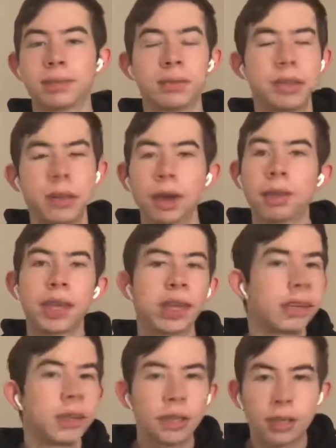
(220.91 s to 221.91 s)

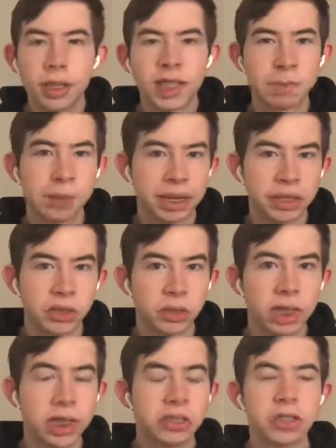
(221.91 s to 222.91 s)
nothing special.
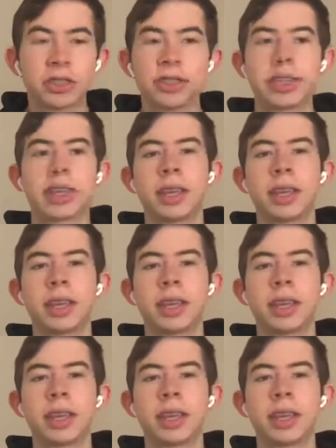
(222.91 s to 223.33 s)
It's just